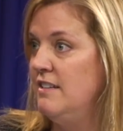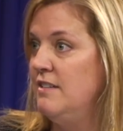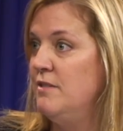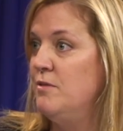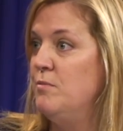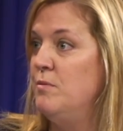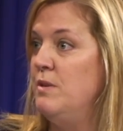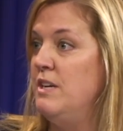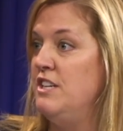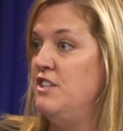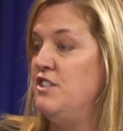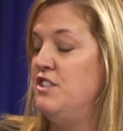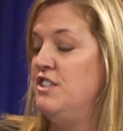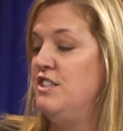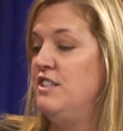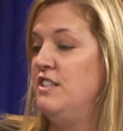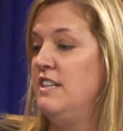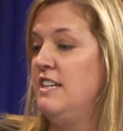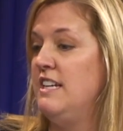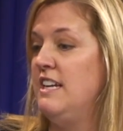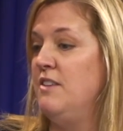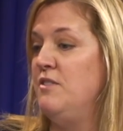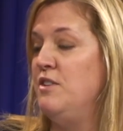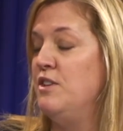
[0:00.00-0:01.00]
which
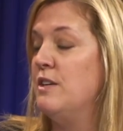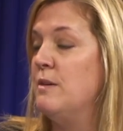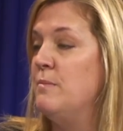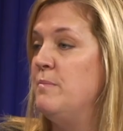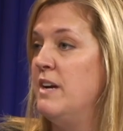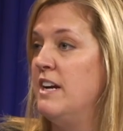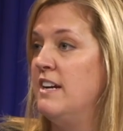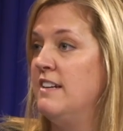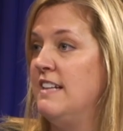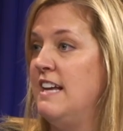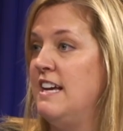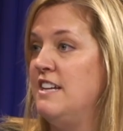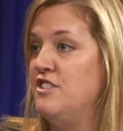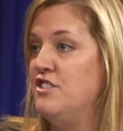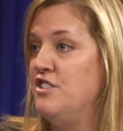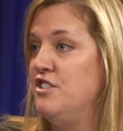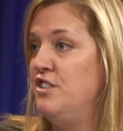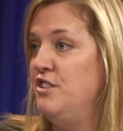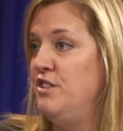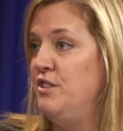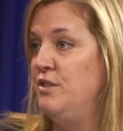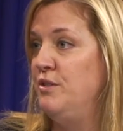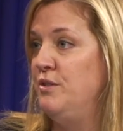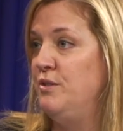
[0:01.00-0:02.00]
if you compare that
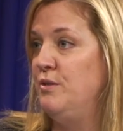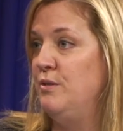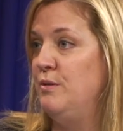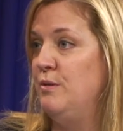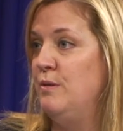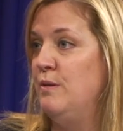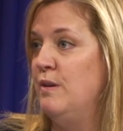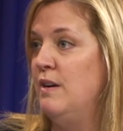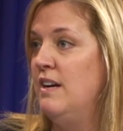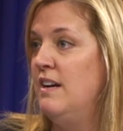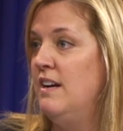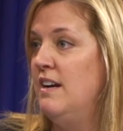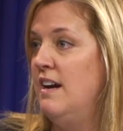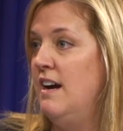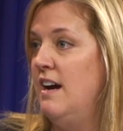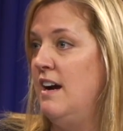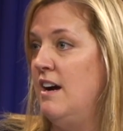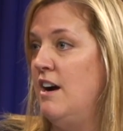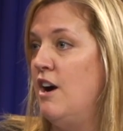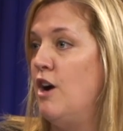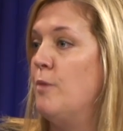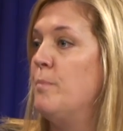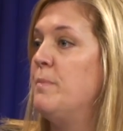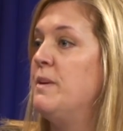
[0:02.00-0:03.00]
to uh,
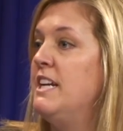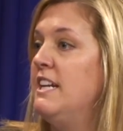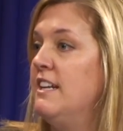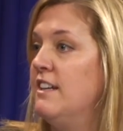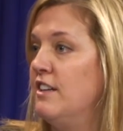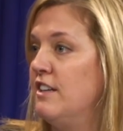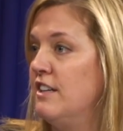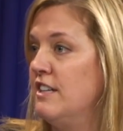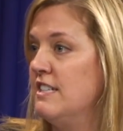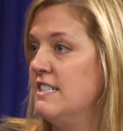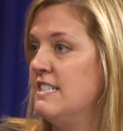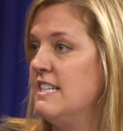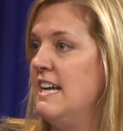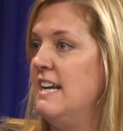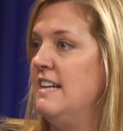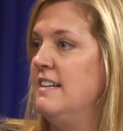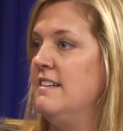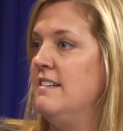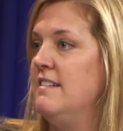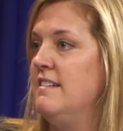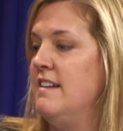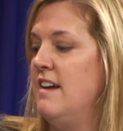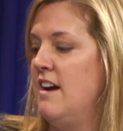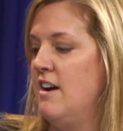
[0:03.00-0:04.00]
our peers
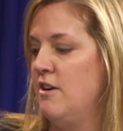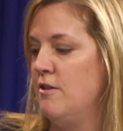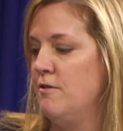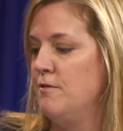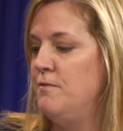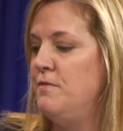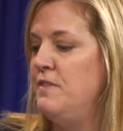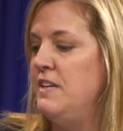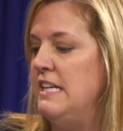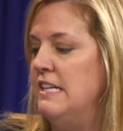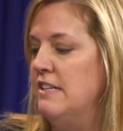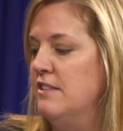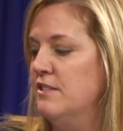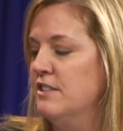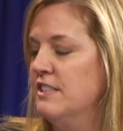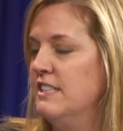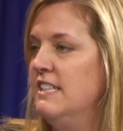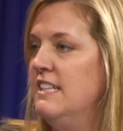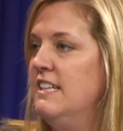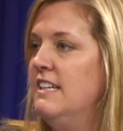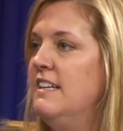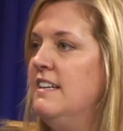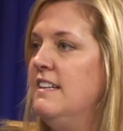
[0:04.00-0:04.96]
and our field,